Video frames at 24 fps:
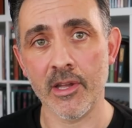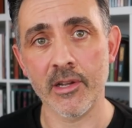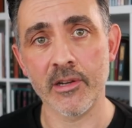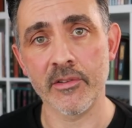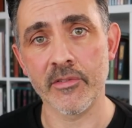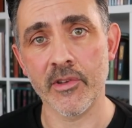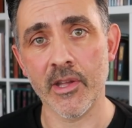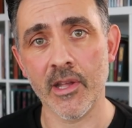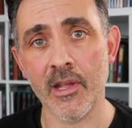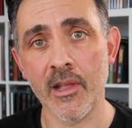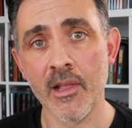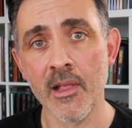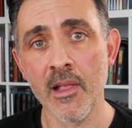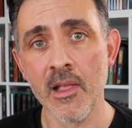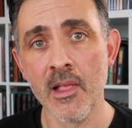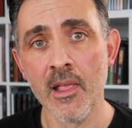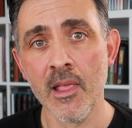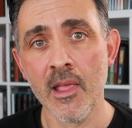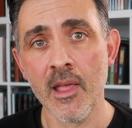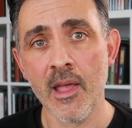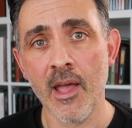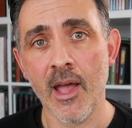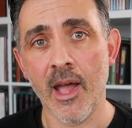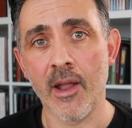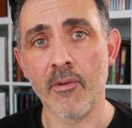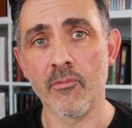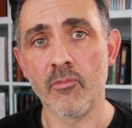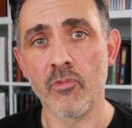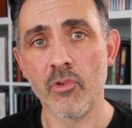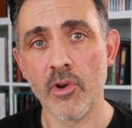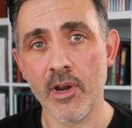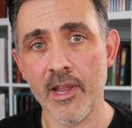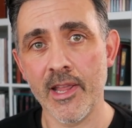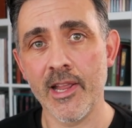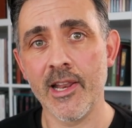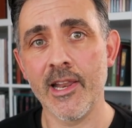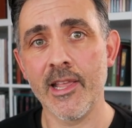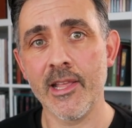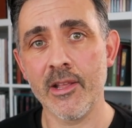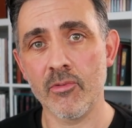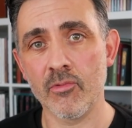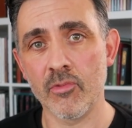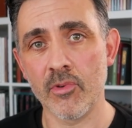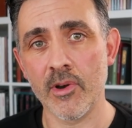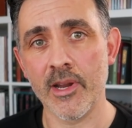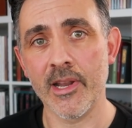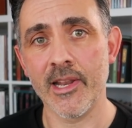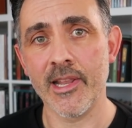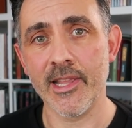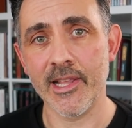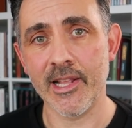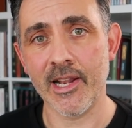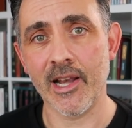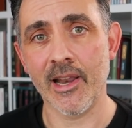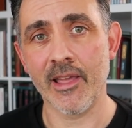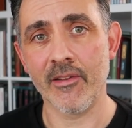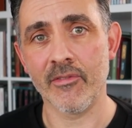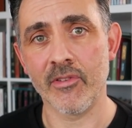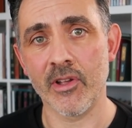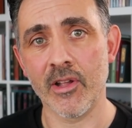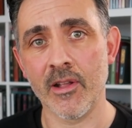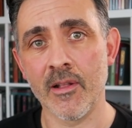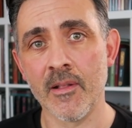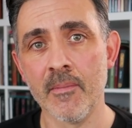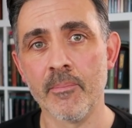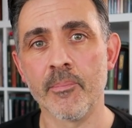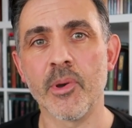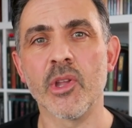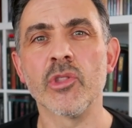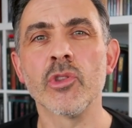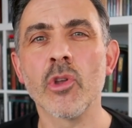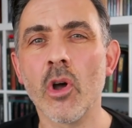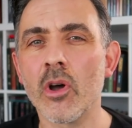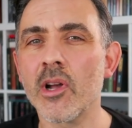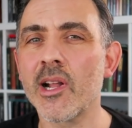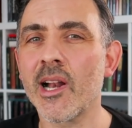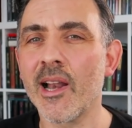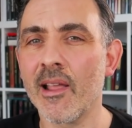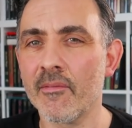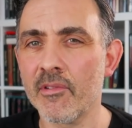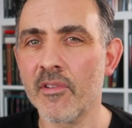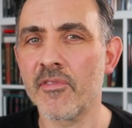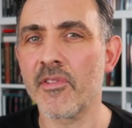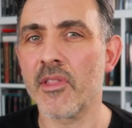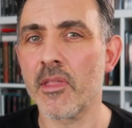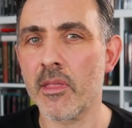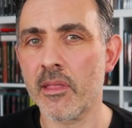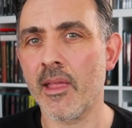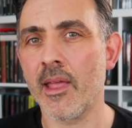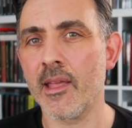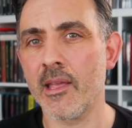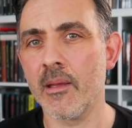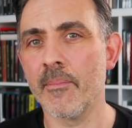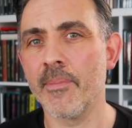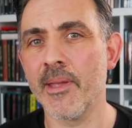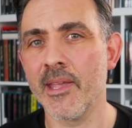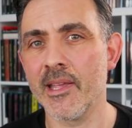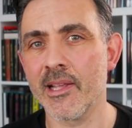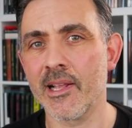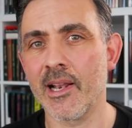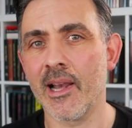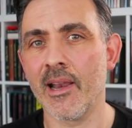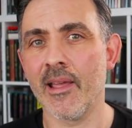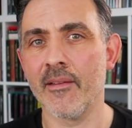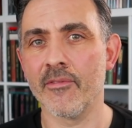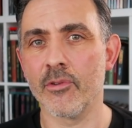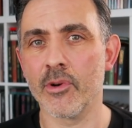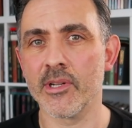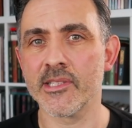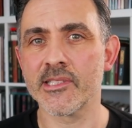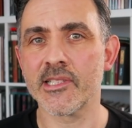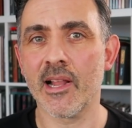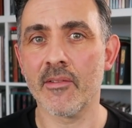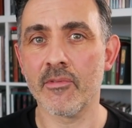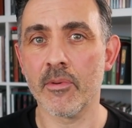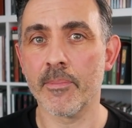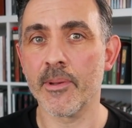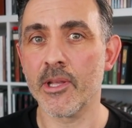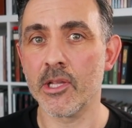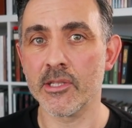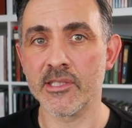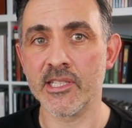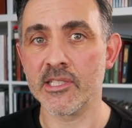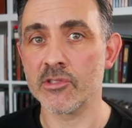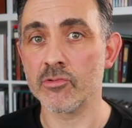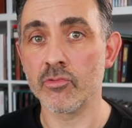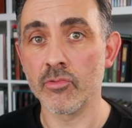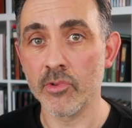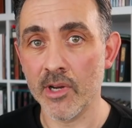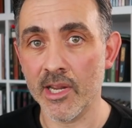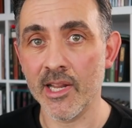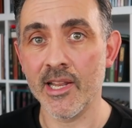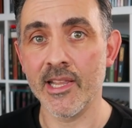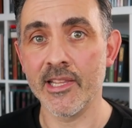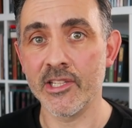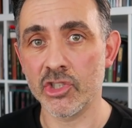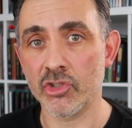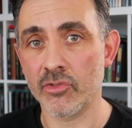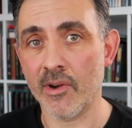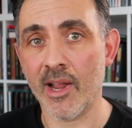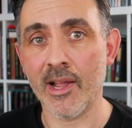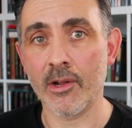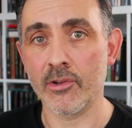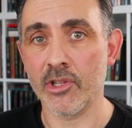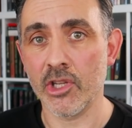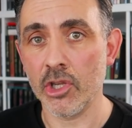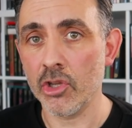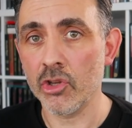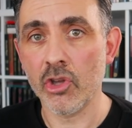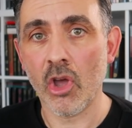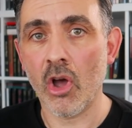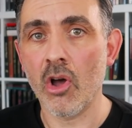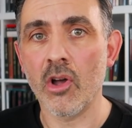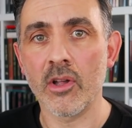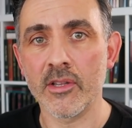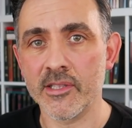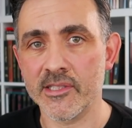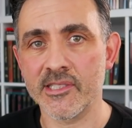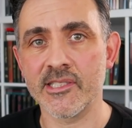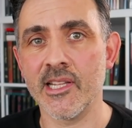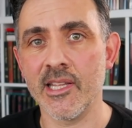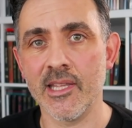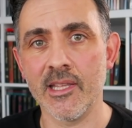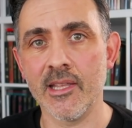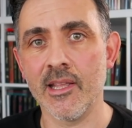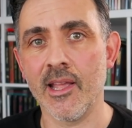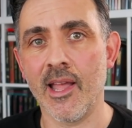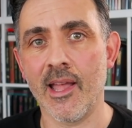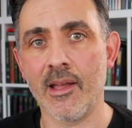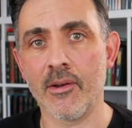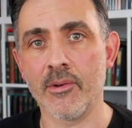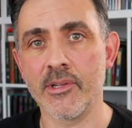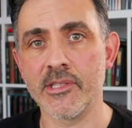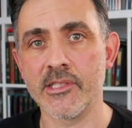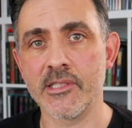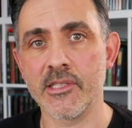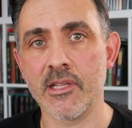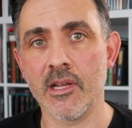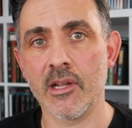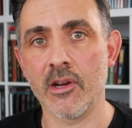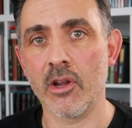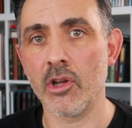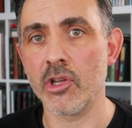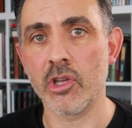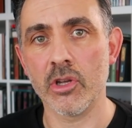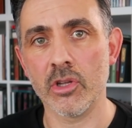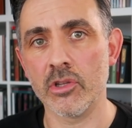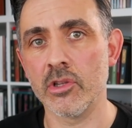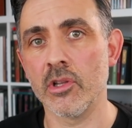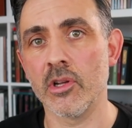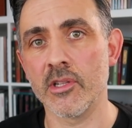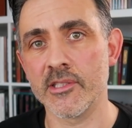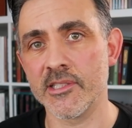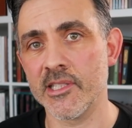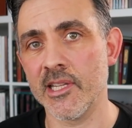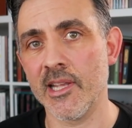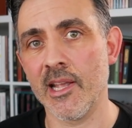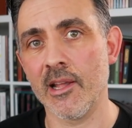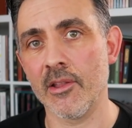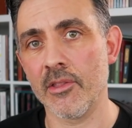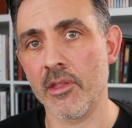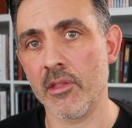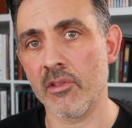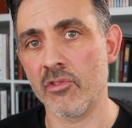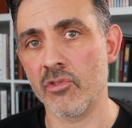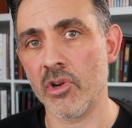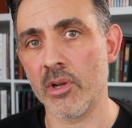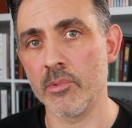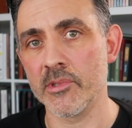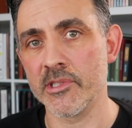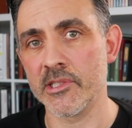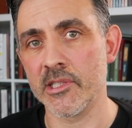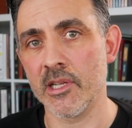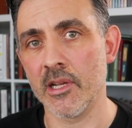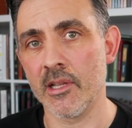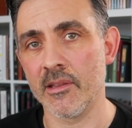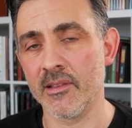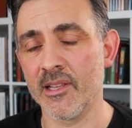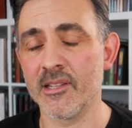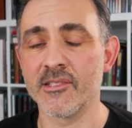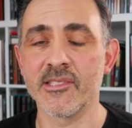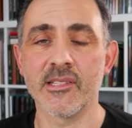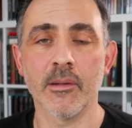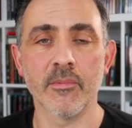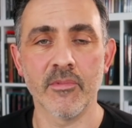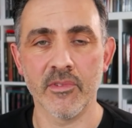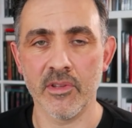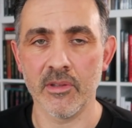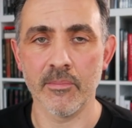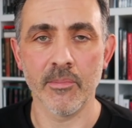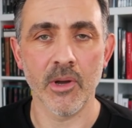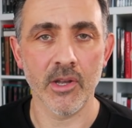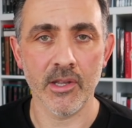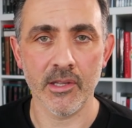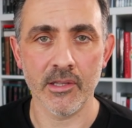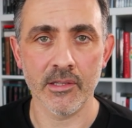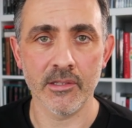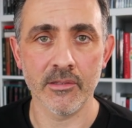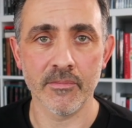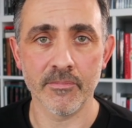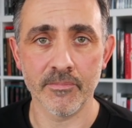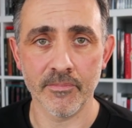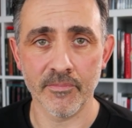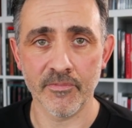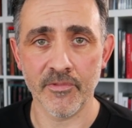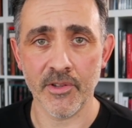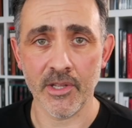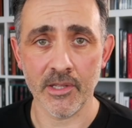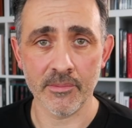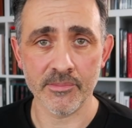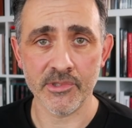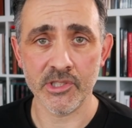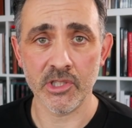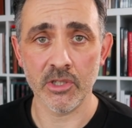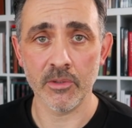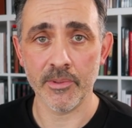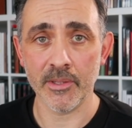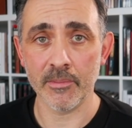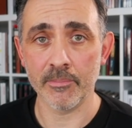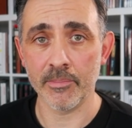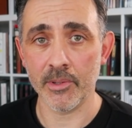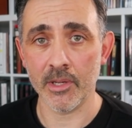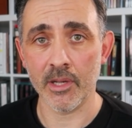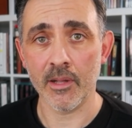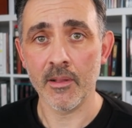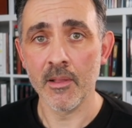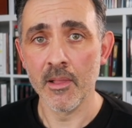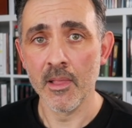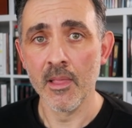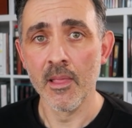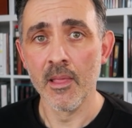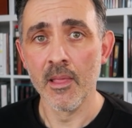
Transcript: heard of it. And really, really clever. But not clever for the sake of being clever. It's clever because it's really shrouded. You can't see how it's done. I could not see how this trick was done. Now, some of you might, and you think I'm stupid, but